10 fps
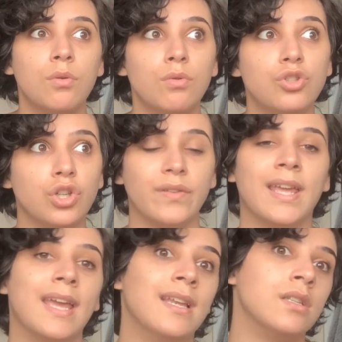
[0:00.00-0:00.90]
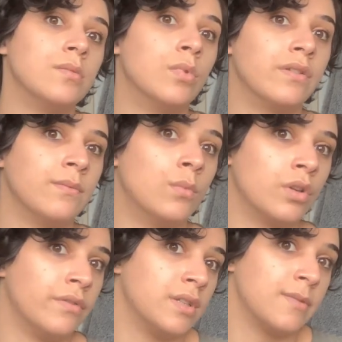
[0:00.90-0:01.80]
shoving it into
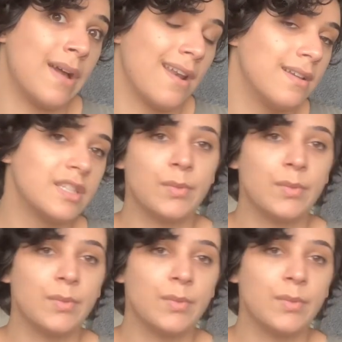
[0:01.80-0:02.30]
Multiverse of Madness,